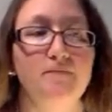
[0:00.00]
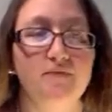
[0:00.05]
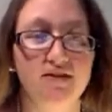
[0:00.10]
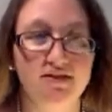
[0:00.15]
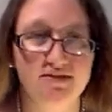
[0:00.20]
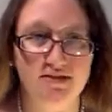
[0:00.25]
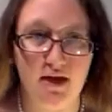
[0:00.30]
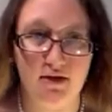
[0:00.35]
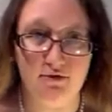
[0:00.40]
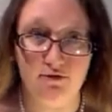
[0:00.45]

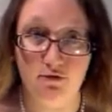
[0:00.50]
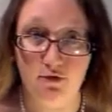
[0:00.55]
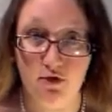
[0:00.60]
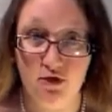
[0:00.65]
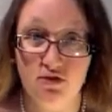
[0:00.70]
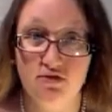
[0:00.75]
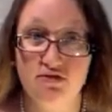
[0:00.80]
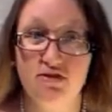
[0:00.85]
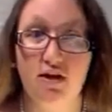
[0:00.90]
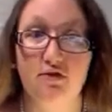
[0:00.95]
decide for
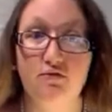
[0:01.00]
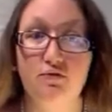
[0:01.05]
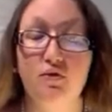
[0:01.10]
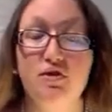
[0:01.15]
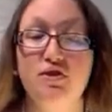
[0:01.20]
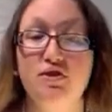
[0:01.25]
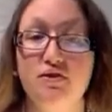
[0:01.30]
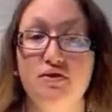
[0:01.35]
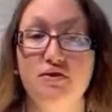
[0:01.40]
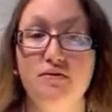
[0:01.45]
yourself
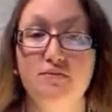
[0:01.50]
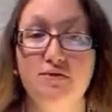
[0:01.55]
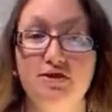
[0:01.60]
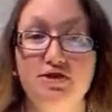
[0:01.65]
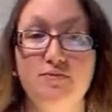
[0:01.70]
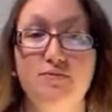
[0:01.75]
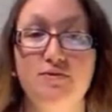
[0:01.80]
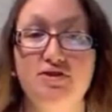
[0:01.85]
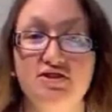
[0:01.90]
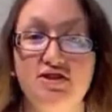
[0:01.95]

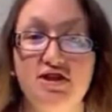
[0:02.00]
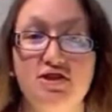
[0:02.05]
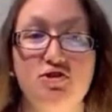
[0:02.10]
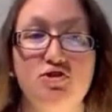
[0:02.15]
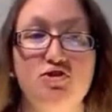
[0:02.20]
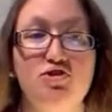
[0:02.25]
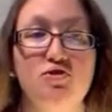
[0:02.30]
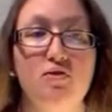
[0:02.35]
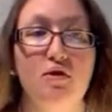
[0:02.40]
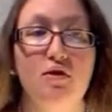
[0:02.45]
which
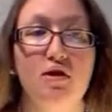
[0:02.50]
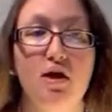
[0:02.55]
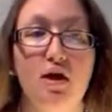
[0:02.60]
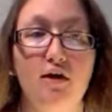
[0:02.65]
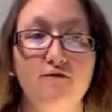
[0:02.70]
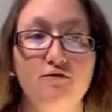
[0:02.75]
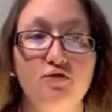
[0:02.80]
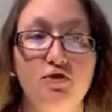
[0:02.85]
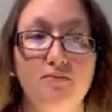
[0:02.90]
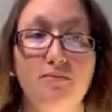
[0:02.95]
procedures you are
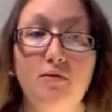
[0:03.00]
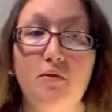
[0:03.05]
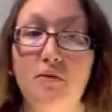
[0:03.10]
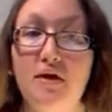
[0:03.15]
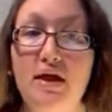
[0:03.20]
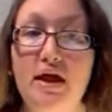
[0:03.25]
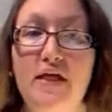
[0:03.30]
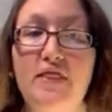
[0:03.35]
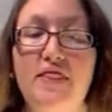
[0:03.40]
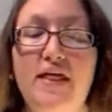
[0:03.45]
comfortable
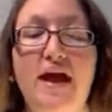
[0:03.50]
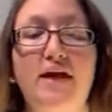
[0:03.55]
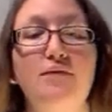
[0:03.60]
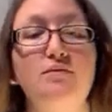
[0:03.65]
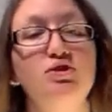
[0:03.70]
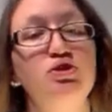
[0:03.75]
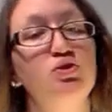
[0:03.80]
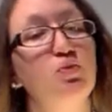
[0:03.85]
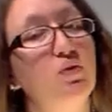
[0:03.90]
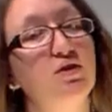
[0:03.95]
with and
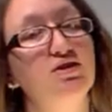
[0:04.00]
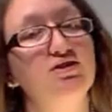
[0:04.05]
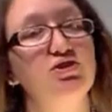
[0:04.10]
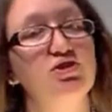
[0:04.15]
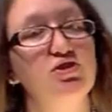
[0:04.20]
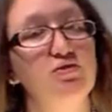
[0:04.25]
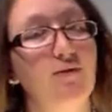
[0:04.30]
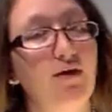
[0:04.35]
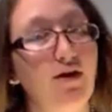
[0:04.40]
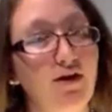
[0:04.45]
which
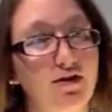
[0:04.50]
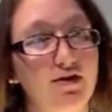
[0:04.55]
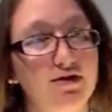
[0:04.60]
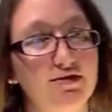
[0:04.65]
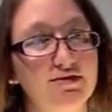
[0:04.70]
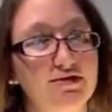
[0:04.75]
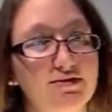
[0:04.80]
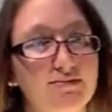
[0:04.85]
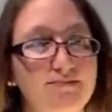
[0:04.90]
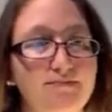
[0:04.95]
ones you
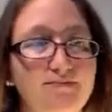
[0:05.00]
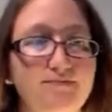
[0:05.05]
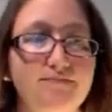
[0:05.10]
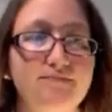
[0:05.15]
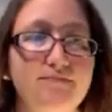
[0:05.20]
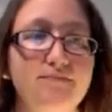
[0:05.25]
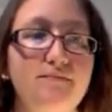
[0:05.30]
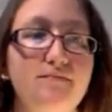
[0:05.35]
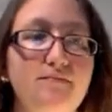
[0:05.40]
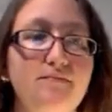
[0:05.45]
aren't.
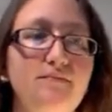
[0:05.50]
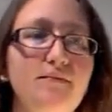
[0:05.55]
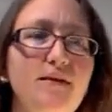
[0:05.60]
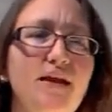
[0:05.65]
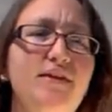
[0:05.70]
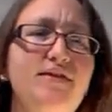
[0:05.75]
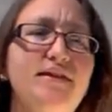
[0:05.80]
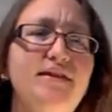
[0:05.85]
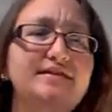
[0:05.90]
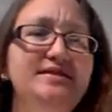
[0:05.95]

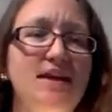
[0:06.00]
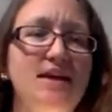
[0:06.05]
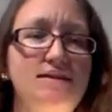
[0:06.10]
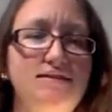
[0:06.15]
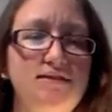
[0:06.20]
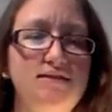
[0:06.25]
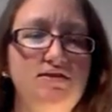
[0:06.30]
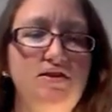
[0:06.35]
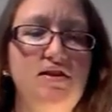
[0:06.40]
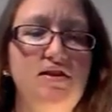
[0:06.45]
This
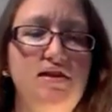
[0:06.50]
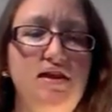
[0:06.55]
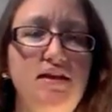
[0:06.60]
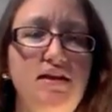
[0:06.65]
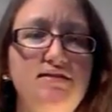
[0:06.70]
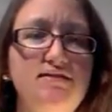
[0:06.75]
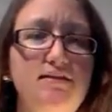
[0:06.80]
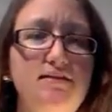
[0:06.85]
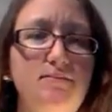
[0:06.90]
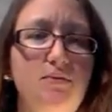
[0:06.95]
takes us to the
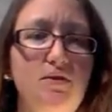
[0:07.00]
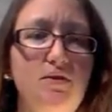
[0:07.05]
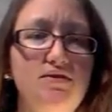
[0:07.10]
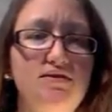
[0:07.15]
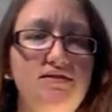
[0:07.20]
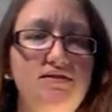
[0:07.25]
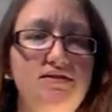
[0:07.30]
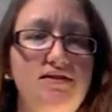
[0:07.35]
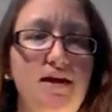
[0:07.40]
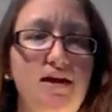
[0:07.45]
next
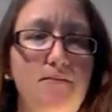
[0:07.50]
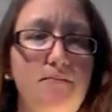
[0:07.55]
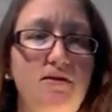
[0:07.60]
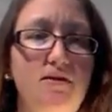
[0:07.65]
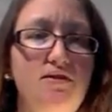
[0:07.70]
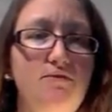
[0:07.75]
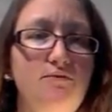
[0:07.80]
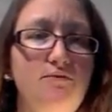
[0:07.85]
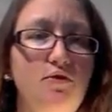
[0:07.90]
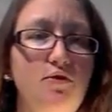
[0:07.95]
important step
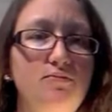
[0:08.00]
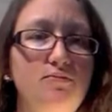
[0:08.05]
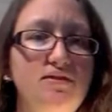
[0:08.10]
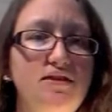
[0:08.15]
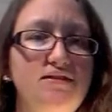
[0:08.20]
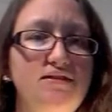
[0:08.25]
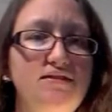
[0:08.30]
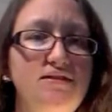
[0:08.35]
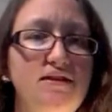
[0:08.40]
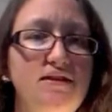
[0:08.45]
in informed
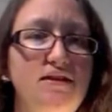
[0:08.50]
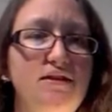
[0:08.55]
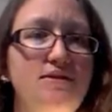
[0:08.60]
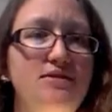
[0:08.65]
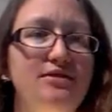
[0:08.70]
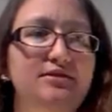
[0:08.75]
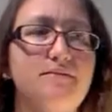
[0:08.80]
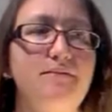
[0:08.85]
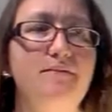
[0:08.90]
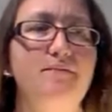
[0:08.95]

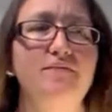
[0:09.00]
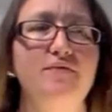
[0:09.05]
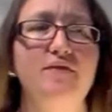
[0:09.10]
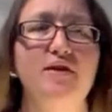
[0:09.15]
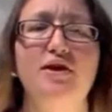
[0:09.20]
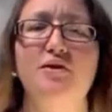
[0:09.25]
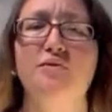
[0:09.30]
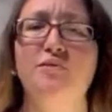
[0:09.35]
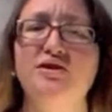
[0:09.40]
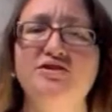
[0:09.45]
consent.
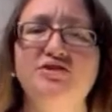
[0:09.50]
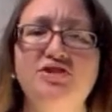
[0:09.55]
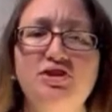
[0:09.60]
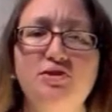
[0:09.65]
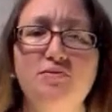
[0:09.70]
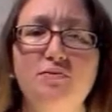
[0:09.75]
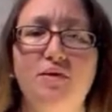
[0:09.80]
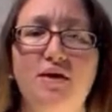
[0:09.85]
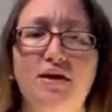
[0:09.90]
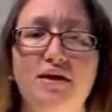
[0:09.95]
What do
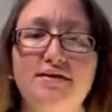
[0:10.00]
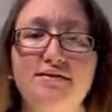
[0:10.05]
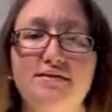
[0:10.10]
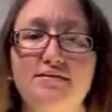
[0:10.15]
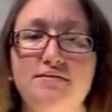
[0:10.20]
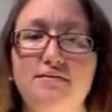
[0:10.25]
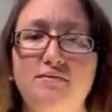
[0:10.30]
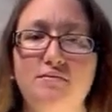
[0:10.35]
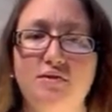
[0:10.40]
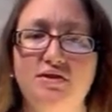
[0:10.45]
you want
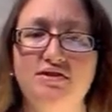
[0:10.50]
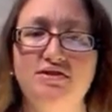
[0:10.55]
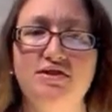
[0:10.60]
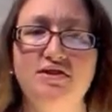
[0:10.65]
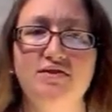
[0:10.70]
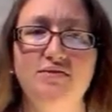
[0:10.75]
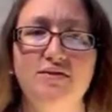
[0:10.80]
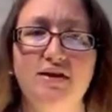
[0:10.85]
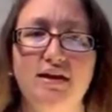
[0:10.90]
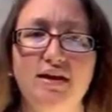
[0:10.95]
and what
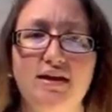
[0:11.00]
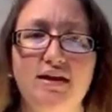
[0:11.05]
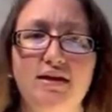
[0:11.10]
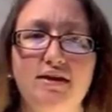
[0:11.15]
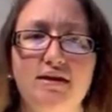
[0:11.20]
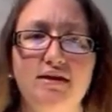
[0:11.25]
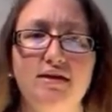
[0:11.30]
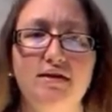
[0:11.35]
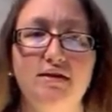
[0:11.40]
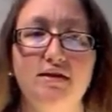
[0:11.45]
do you need?
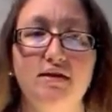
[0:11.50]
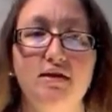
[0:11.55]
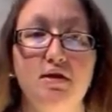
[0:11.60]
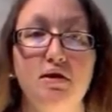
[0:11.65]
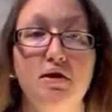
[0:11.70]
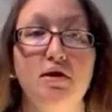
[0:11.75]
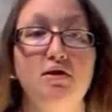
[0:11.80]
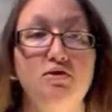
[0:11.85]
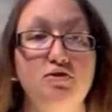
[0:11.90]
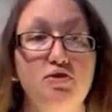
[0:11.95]

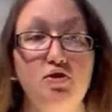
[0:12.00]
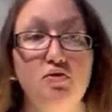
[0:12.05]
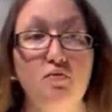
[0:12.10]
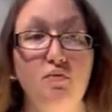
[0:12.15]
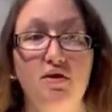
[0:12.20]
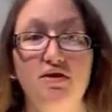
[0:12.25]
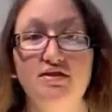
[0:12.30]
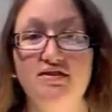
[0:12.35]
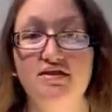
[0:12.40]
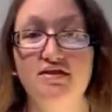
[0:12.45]
Do you
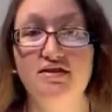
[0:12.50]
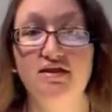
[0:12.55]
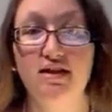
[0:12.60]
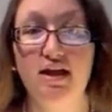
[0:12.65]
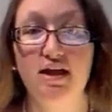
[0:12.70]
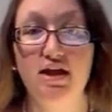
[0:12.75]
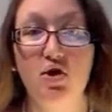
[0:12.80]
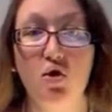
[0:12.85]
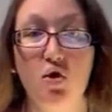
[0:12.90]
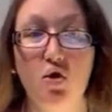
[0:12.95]
want to
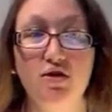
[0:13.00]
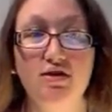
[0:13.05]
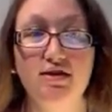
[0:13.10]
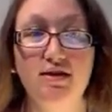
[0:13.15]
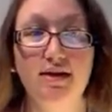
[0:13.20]
delay cord